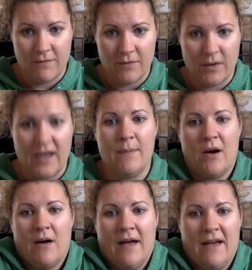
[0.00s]
okay, about
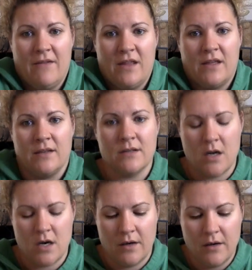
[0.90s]
how heavy things
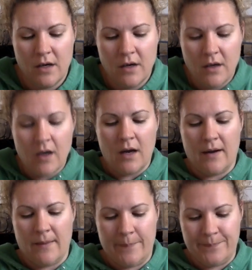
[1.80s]
are.
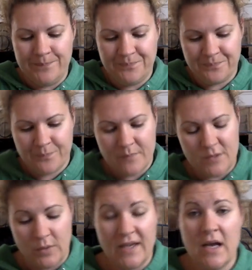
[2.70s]

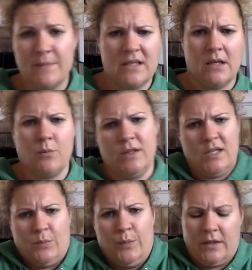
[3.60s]
So he comes in with
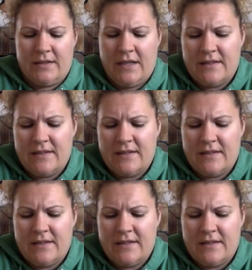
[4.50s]
these books and he